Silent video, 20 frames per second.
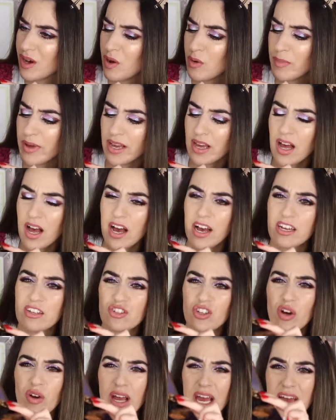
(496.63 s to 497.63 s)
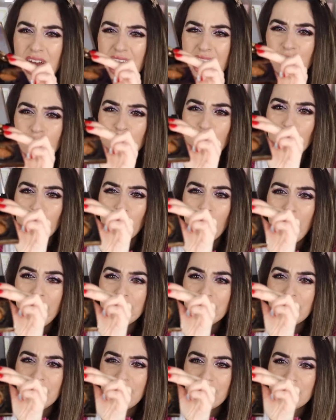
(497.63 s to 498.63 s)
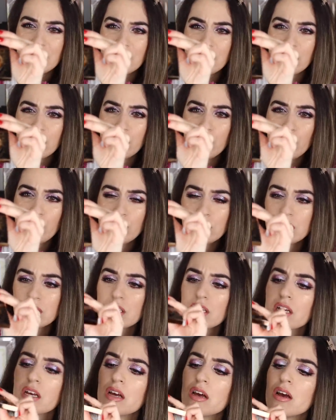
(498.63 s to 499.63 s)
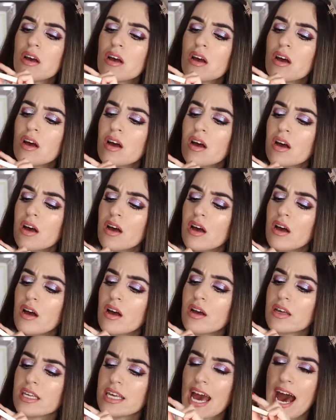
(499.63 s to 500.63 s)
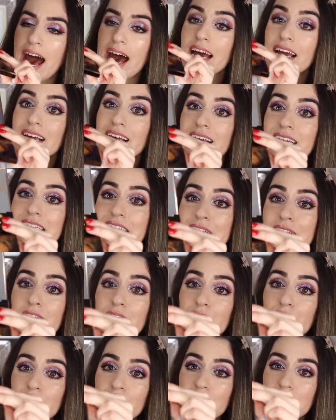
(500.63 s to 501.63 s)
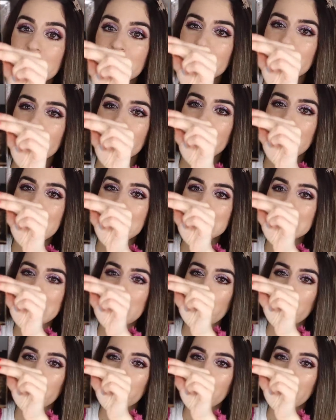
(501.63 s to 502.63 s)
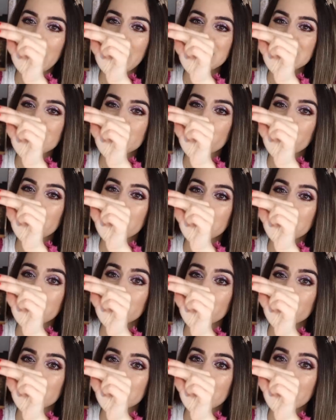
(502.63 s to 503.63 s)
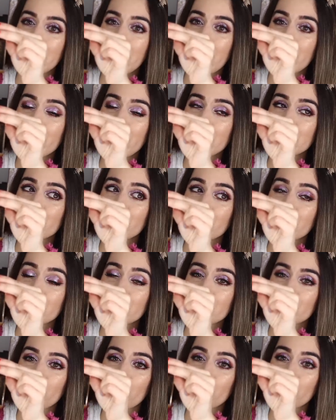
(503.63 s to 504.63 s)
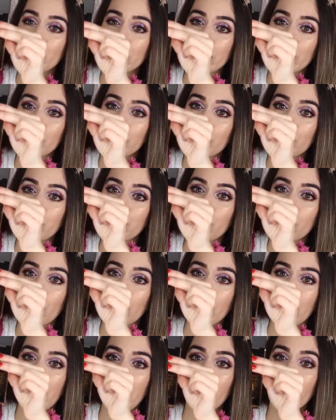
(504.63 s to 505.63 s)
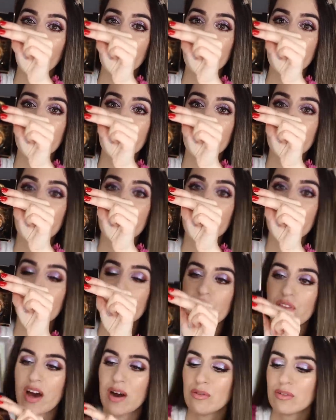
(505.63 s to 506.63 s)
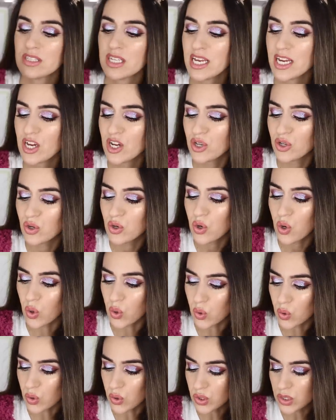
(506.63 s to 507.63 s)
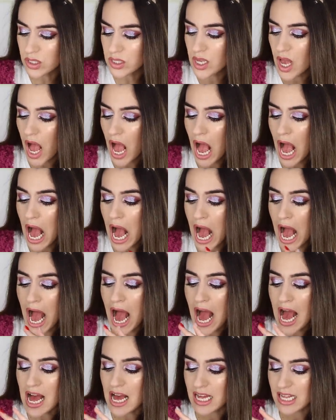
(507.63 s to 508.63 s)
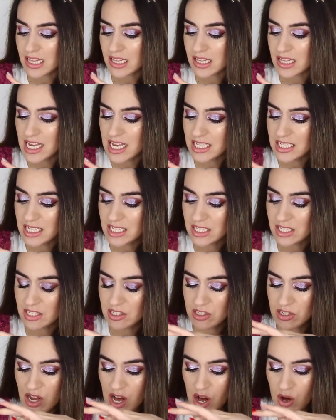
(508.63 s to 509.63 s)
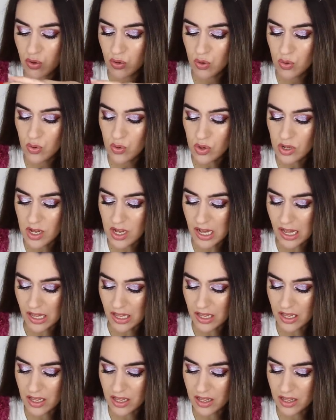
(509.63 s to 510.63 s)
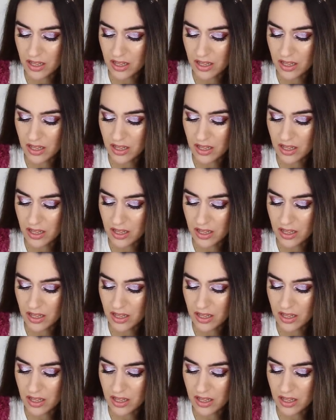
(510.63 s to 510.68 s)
Oh my gosh. Okay, I don't know. It's loose. Yeah, it's loose. It's like pressed but loose. Like if I turn this over, it would fall out. That one's like a gold. This is so cool.